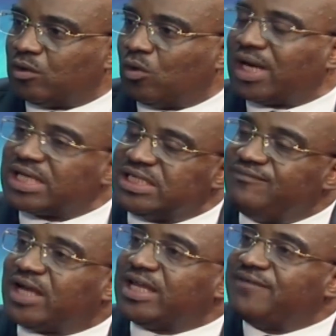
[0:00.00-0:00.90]
Unless if
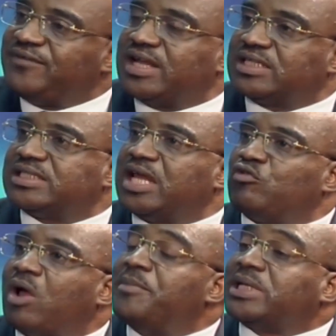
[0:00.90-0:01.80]
there's evidence that you
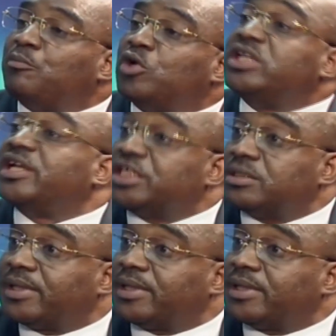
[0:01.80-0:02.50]
have metabolic derangement.